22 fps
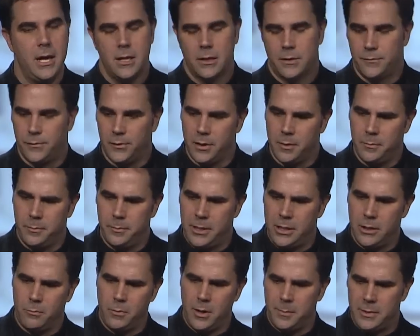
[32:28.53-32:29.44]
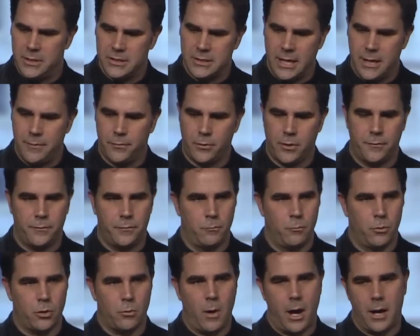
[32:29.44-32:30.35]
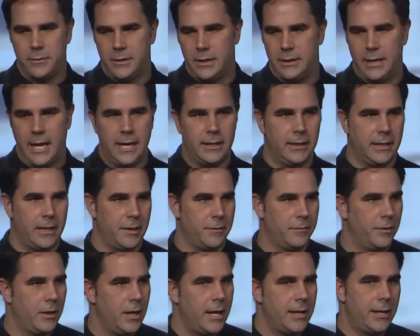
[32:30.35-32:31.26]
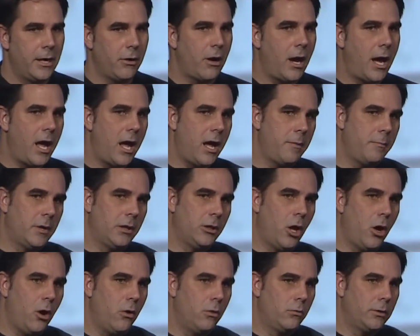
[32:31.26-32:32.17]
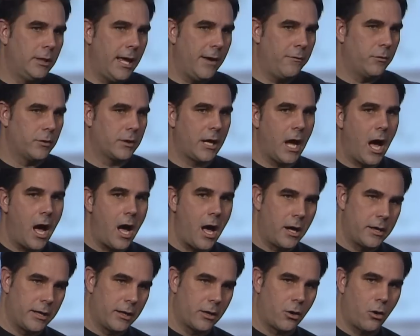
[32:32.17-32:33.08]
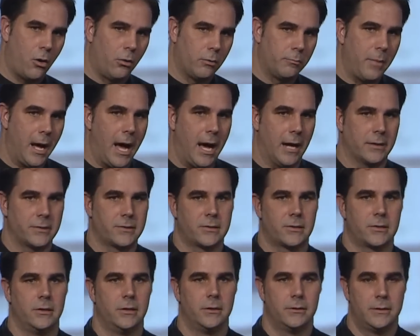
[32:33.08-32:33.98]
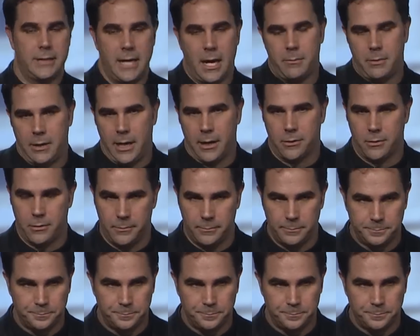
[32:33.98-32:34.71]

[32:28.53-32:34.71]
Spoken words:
The Filipino women stay for a little while, and then they leave. And there I am alone, left with God in a gold box, the tabernacle.